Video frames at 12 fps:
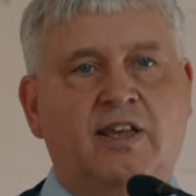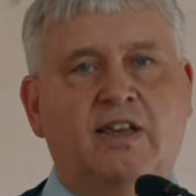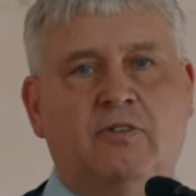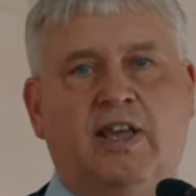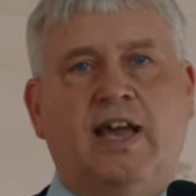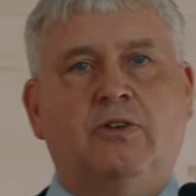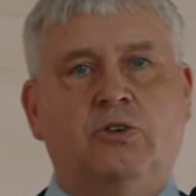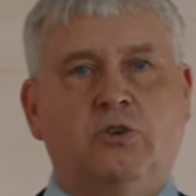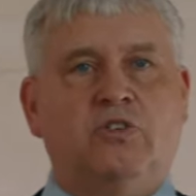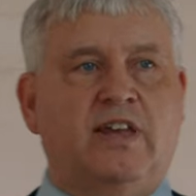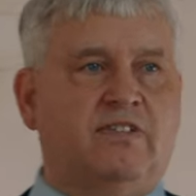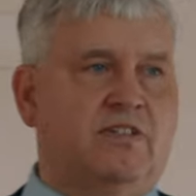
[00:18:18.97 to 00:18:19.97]
giving out New
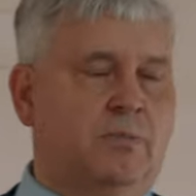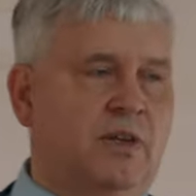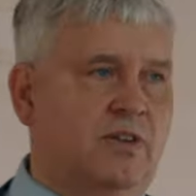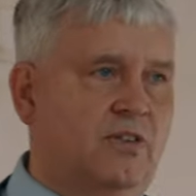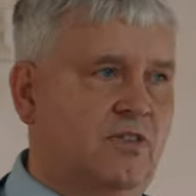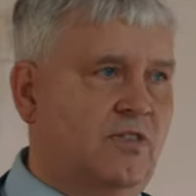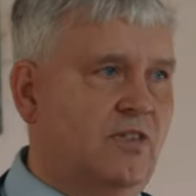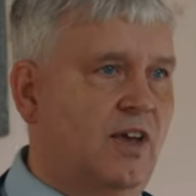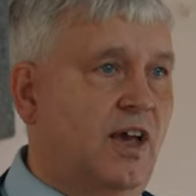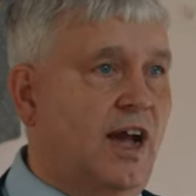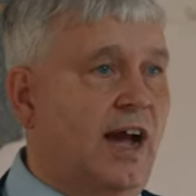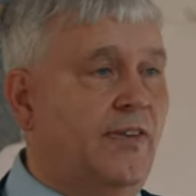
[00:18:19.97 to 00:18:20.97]
Testaments.
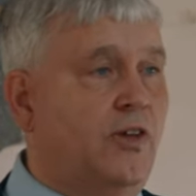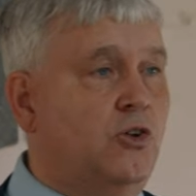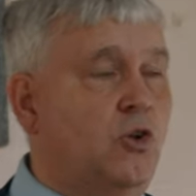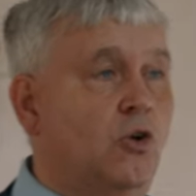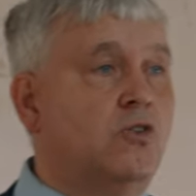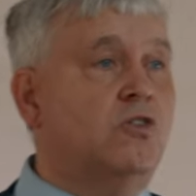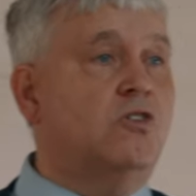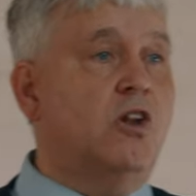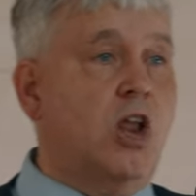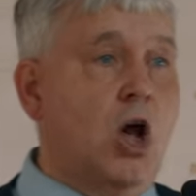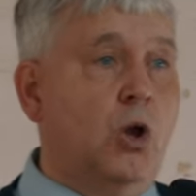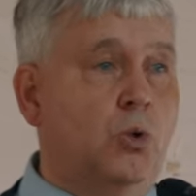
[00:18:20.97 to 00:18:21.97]
And they're not
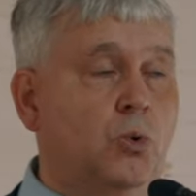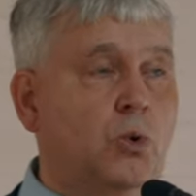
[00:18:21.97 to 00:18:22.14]
slow